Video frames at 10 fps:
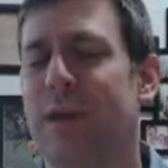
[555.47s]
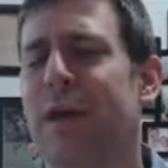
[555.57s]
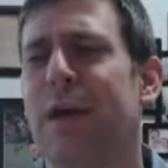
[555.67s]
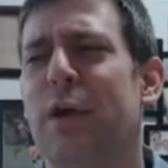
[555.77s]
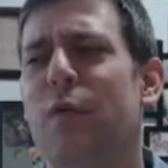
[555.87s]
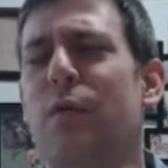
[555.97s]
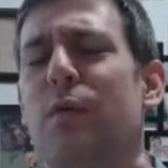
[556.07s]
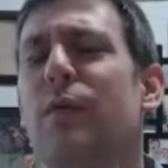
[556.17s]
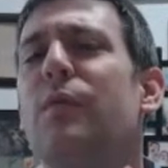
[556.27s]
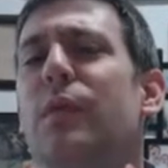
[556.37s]
but who
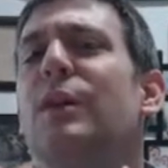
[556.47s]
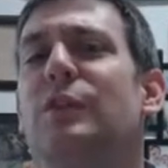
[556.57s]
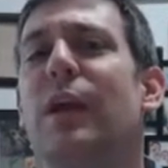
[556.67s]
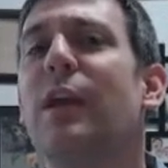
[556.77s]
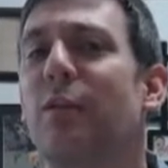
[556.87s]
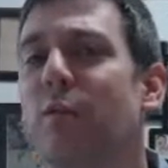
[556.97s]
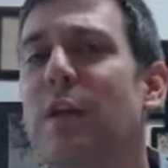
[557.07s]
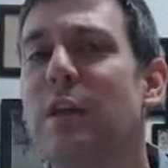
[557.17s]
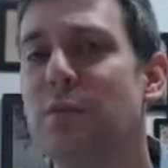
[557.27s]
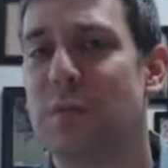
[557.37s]
are we really trying to
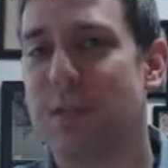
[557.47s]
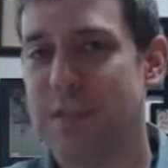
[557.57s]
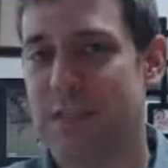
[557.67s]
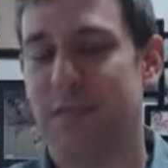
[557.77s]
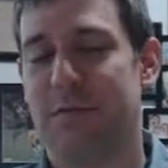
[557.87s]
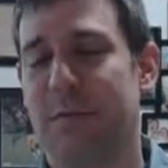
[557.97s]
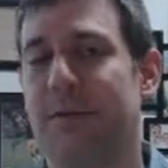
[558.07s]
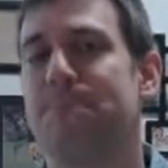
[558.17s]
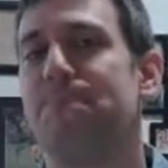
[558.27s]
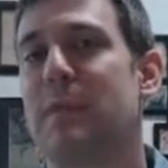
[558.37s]
reach with these different